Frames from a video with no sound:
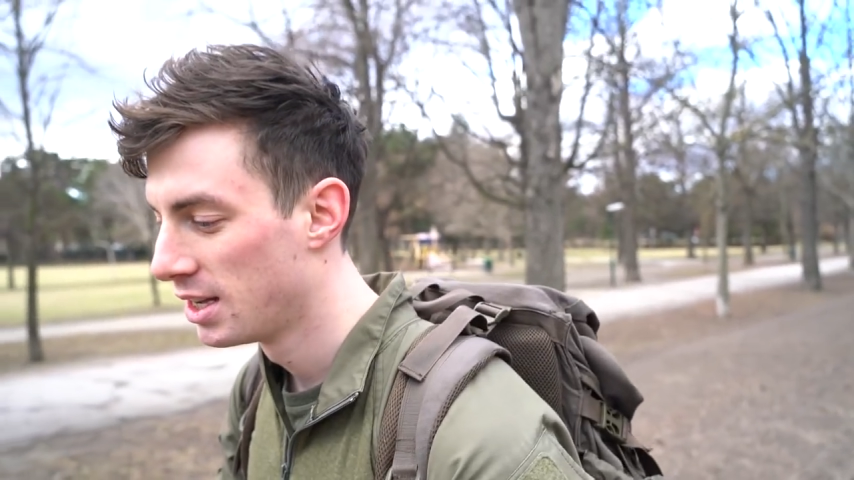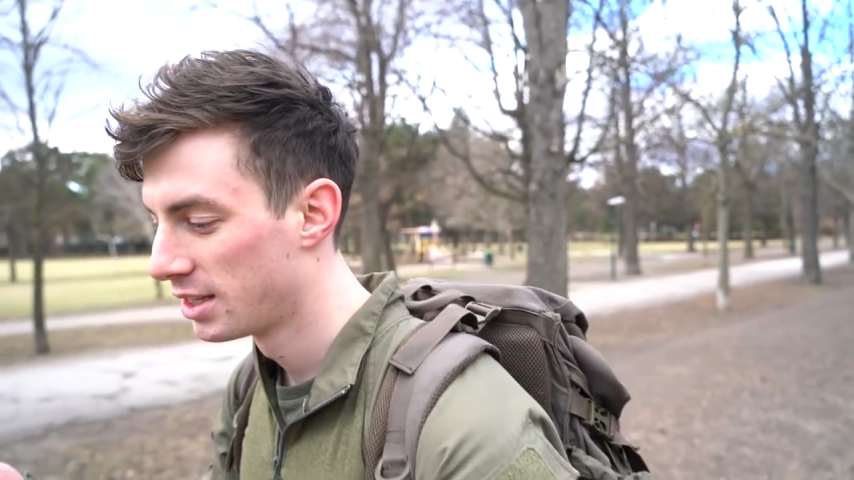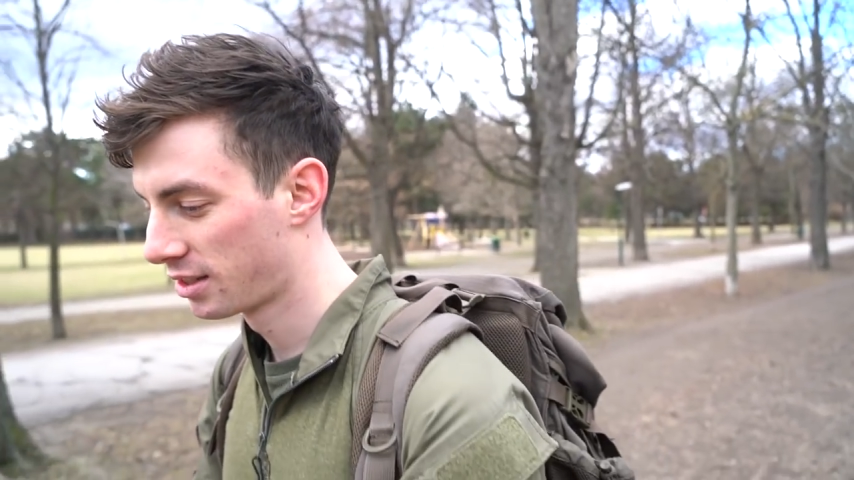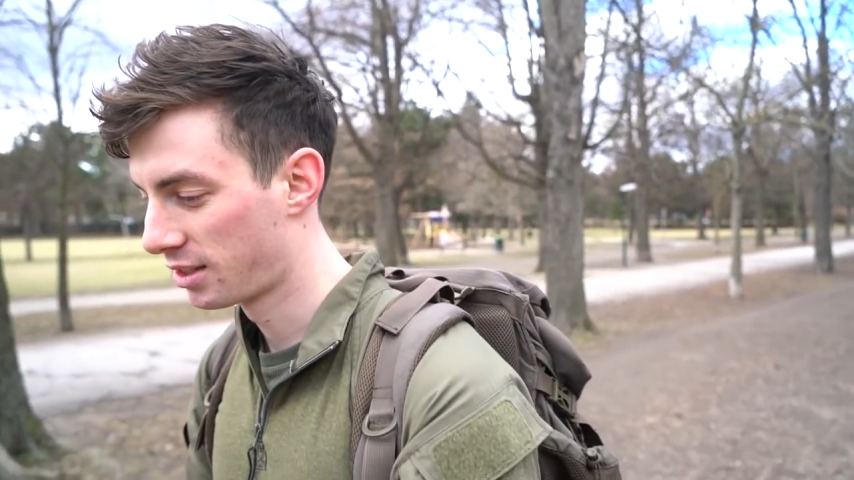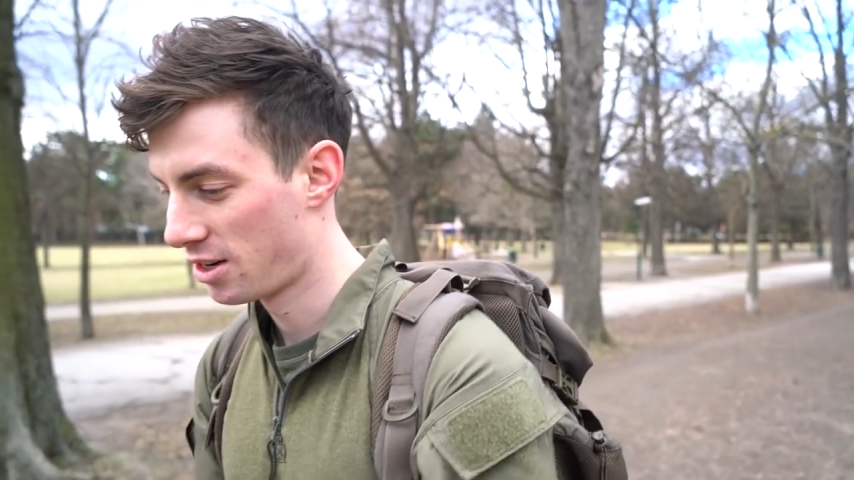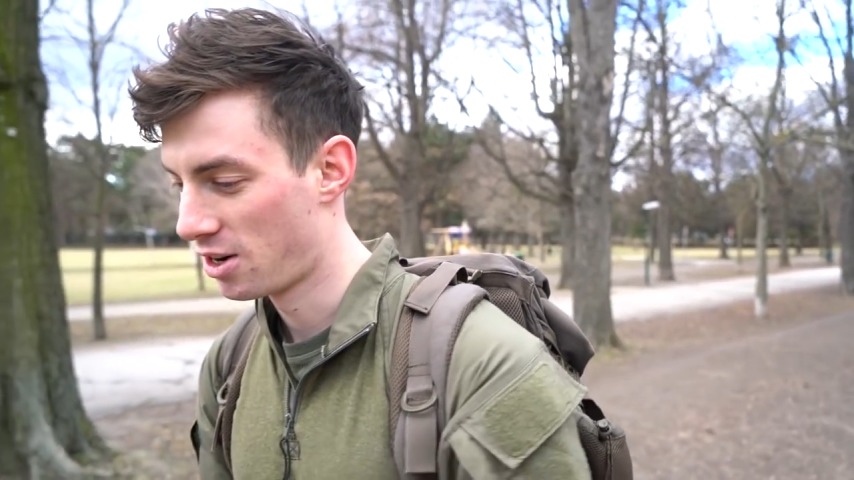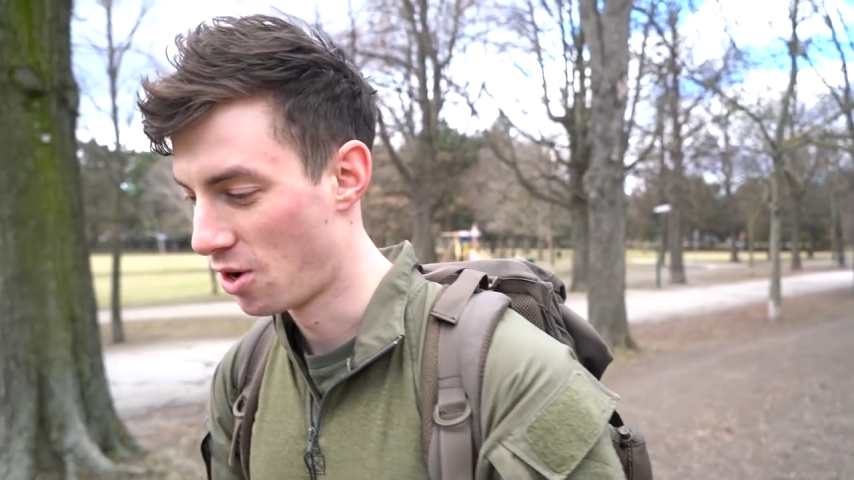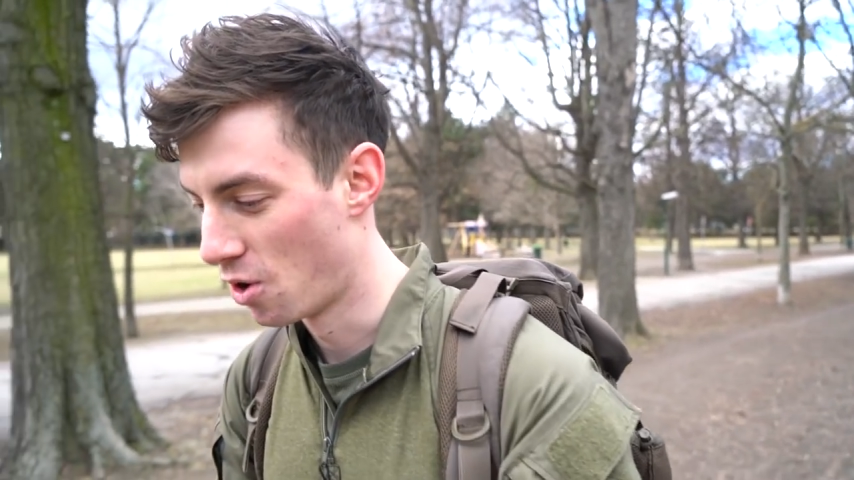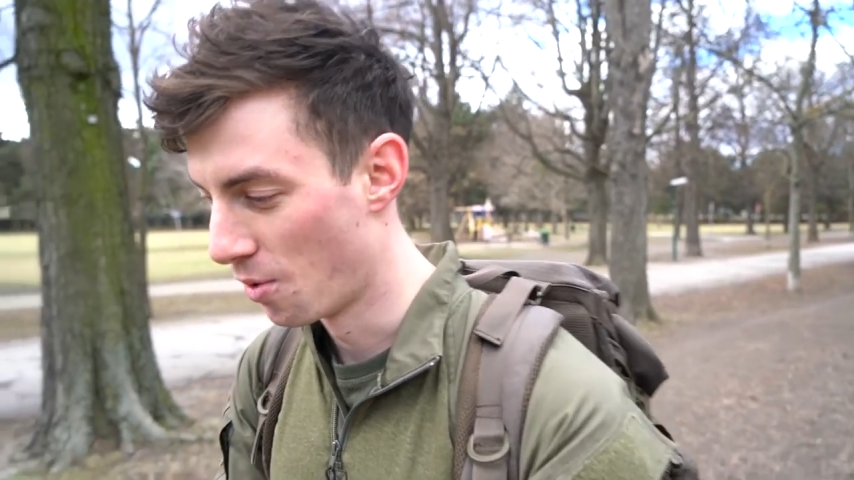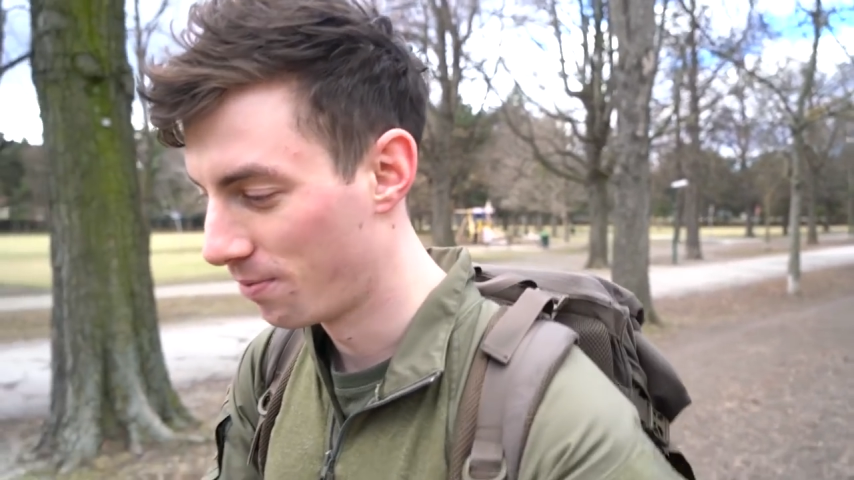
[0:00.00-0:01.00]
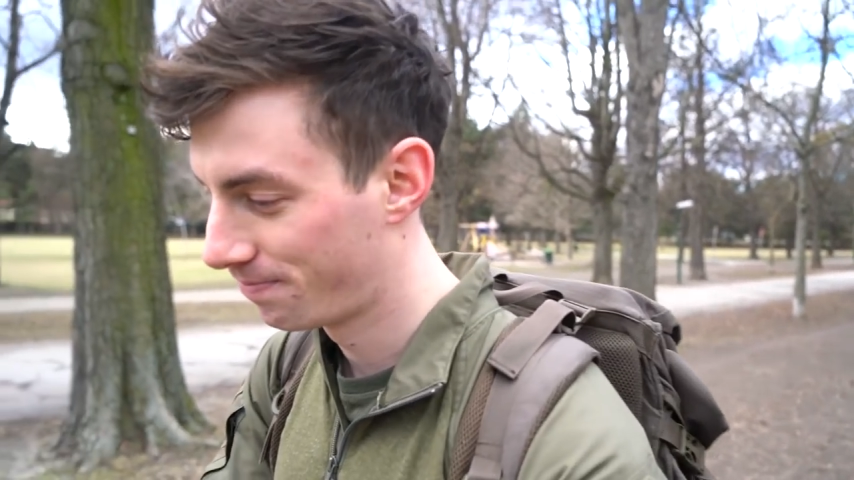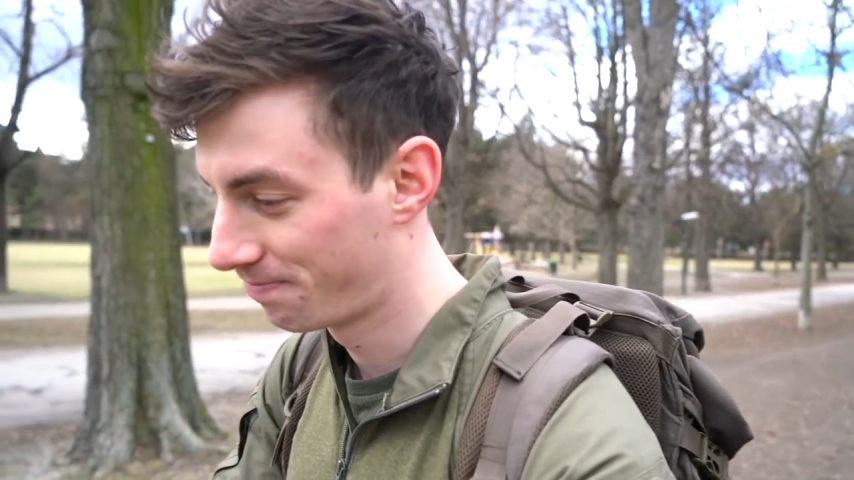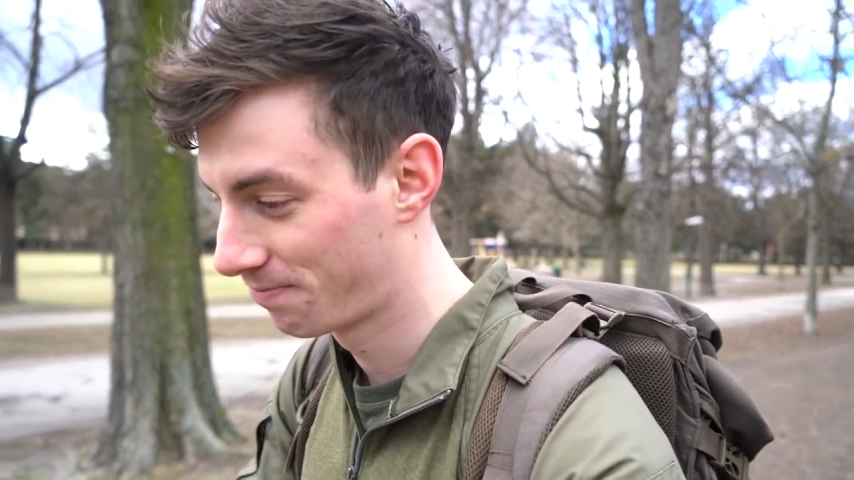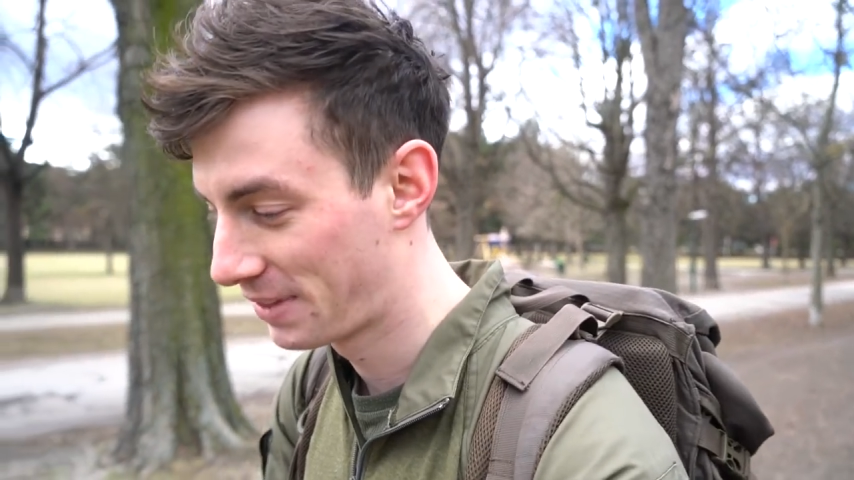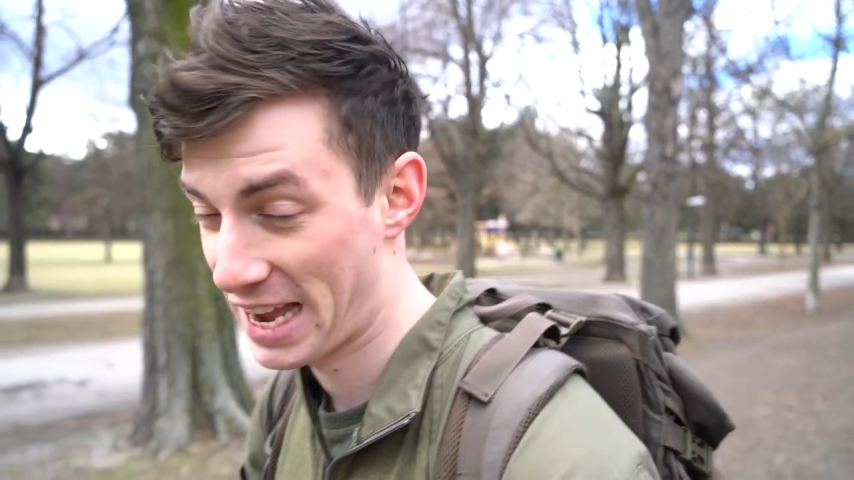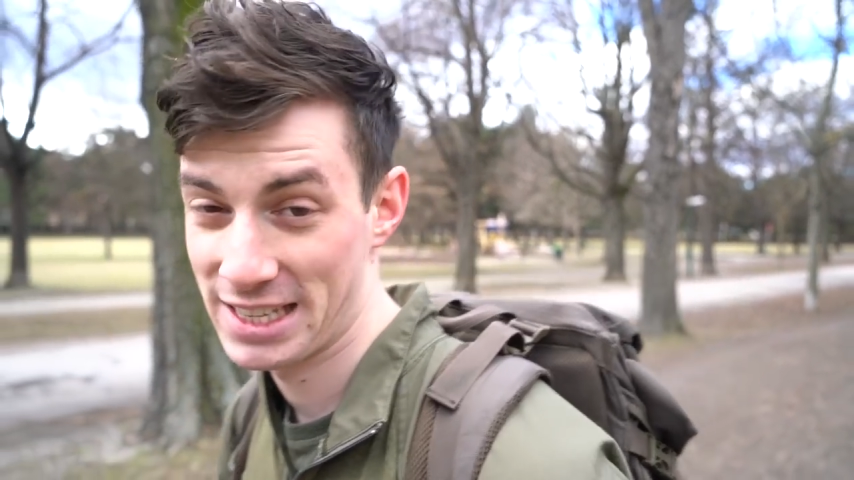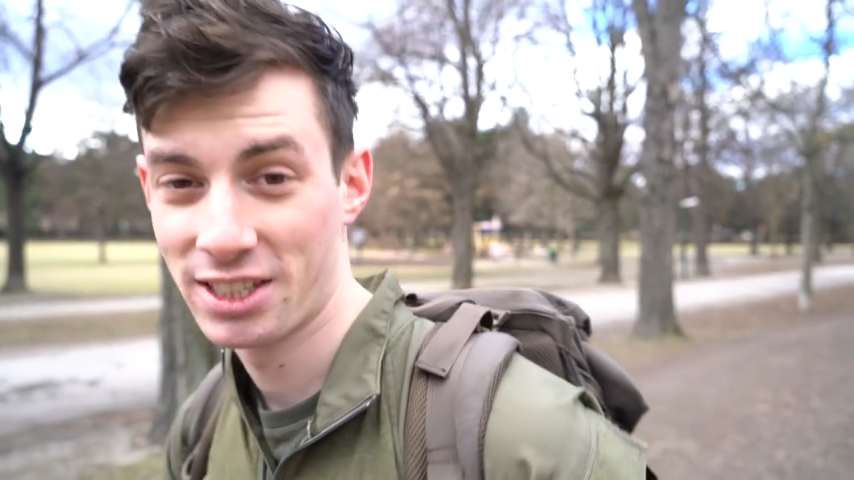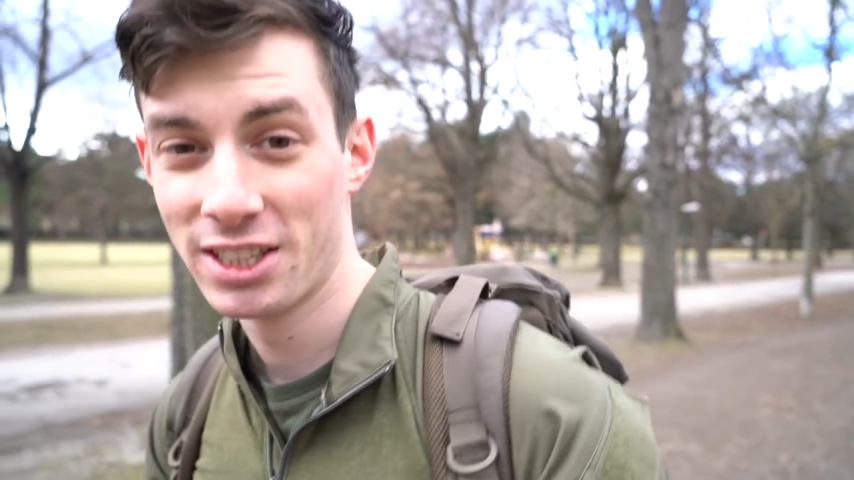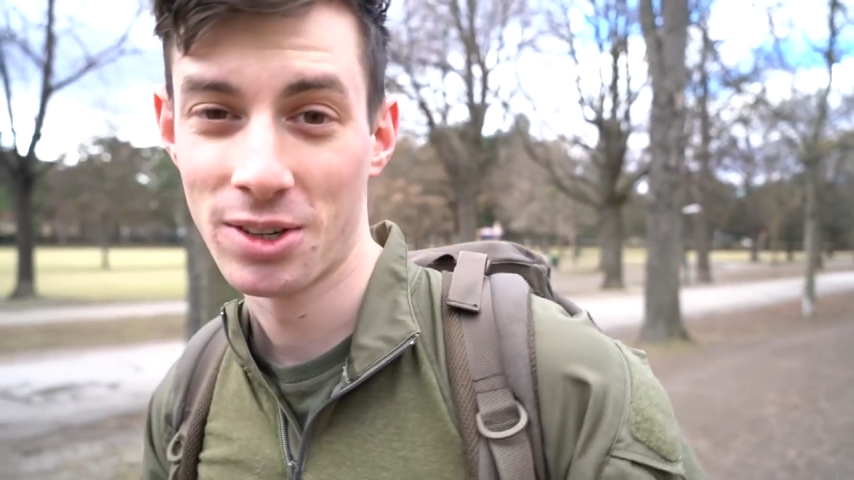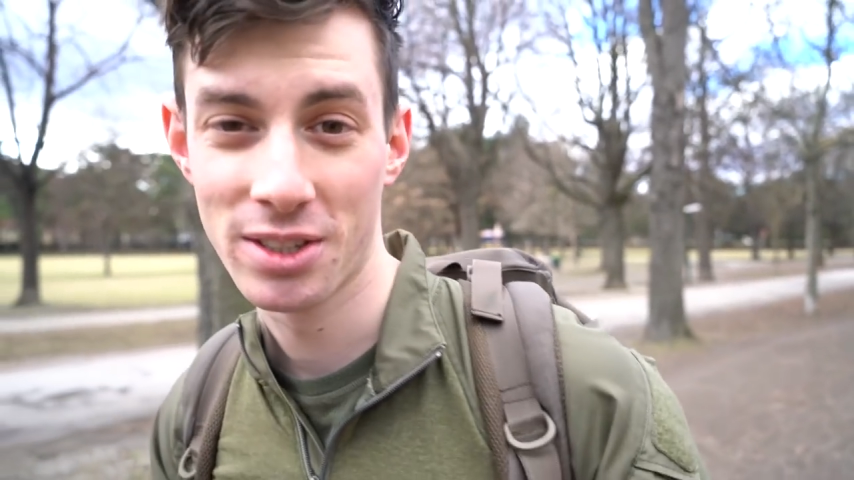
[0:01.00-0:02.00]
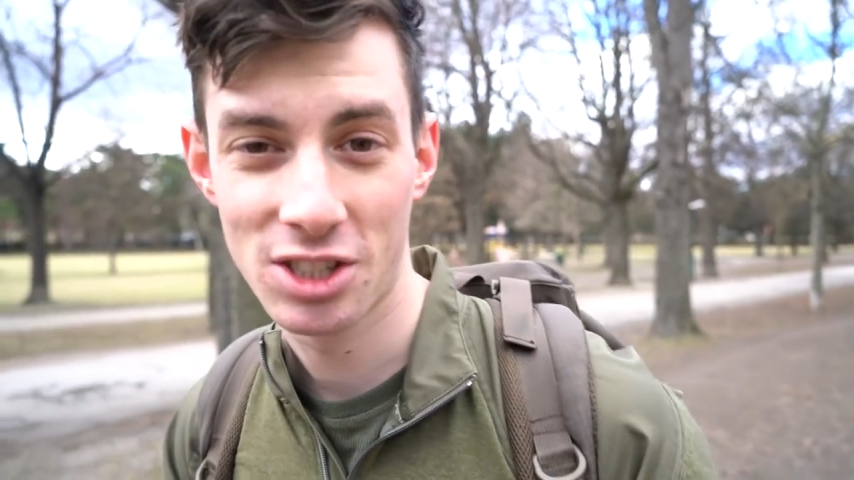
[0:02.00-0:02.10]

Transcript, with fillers: So can't say no to